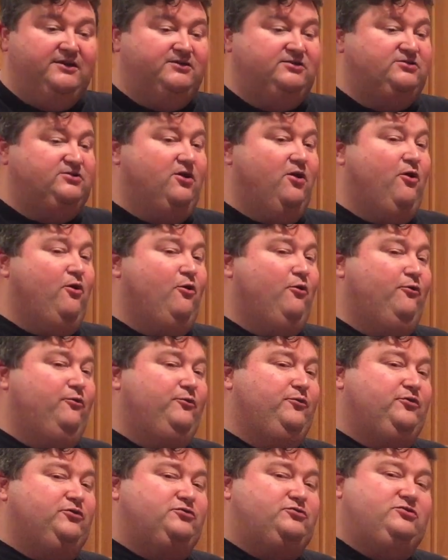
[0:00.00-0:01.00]
So
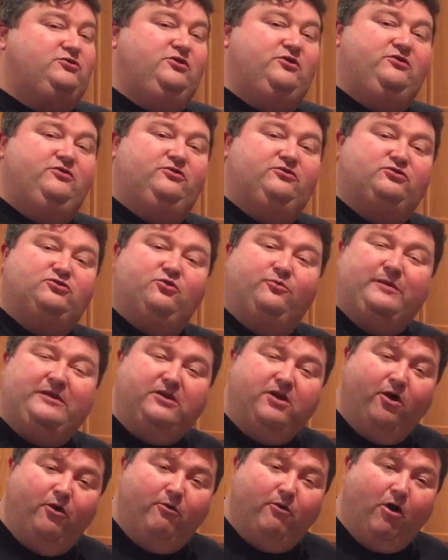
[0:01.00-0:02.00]
there's going to be
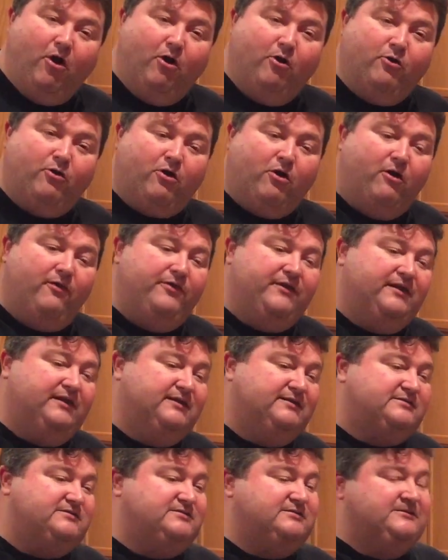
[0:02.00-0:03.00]
no oak on
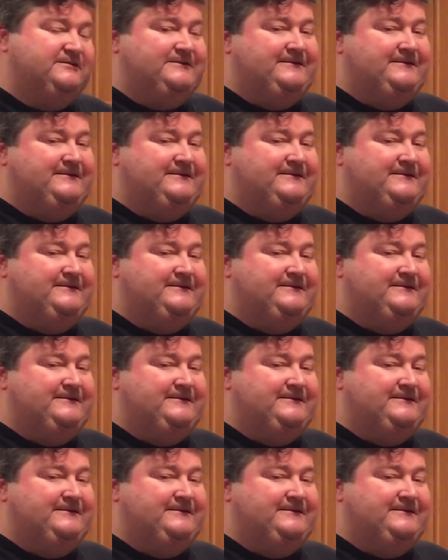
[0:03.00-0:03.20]
this.